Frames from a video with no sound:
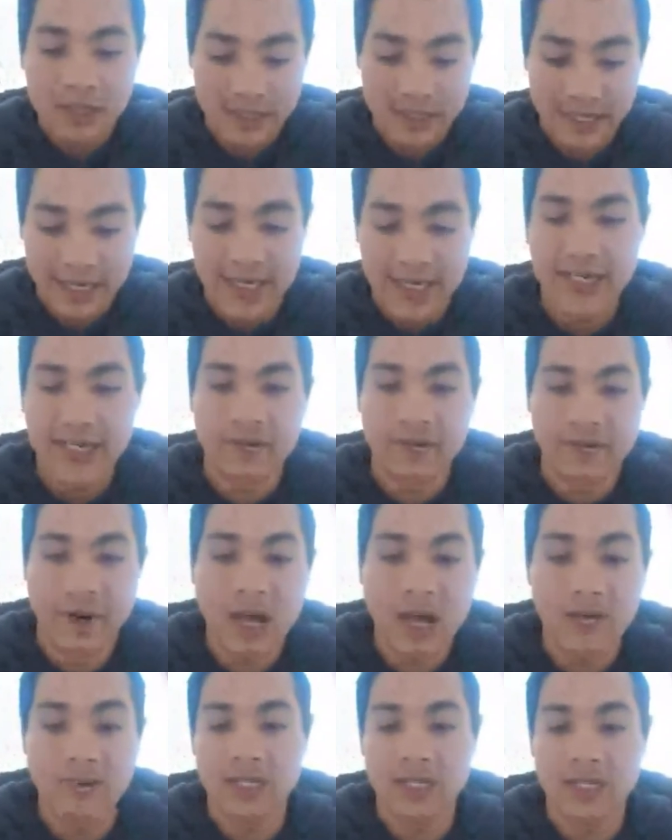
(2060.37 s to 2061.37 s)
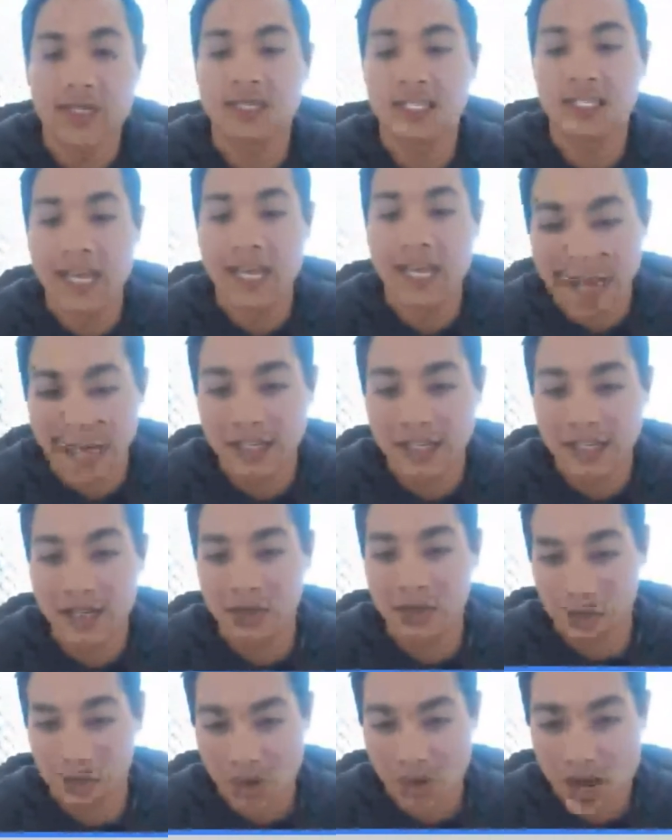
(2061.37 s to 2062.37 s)
So that he can follow the
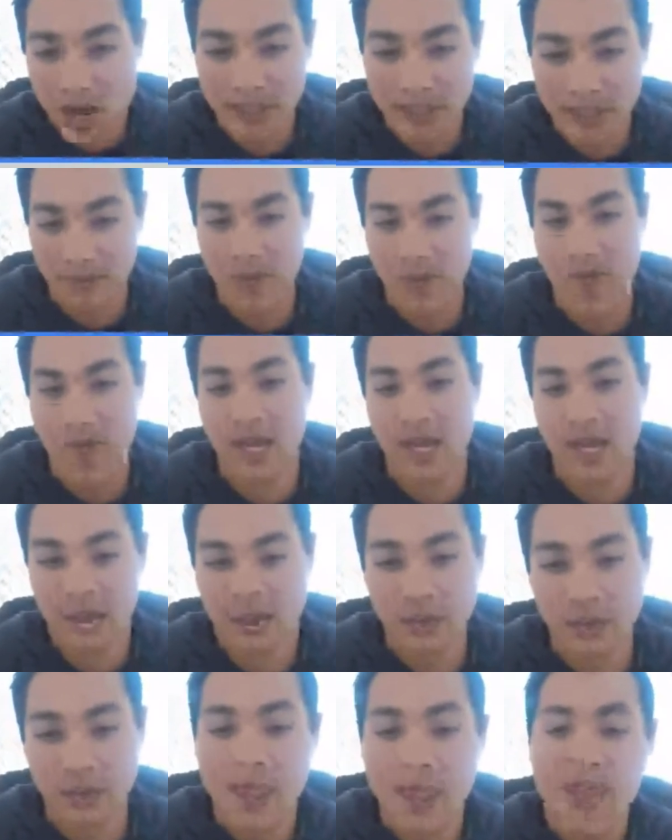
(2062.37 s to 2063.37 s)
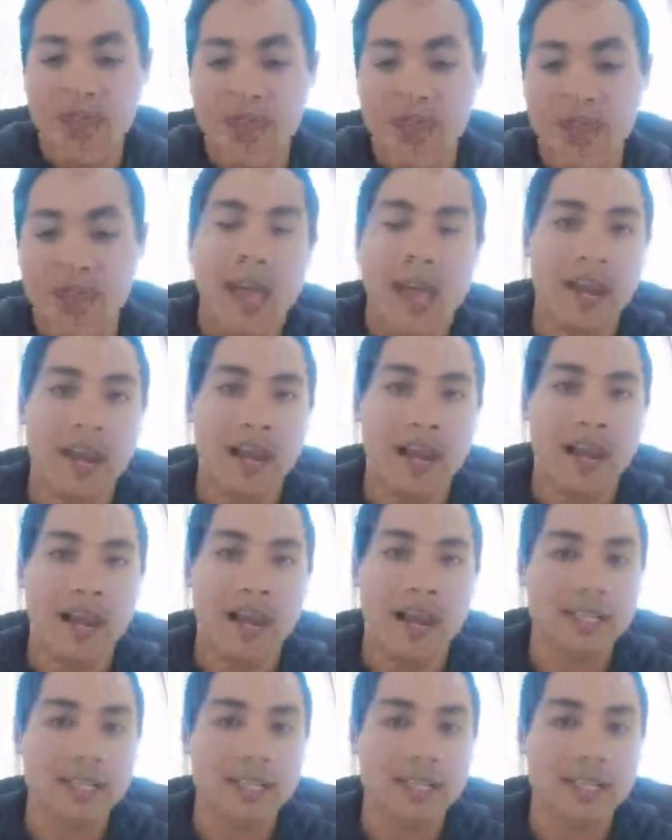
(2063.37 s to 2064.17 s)
exact instruction of what I do.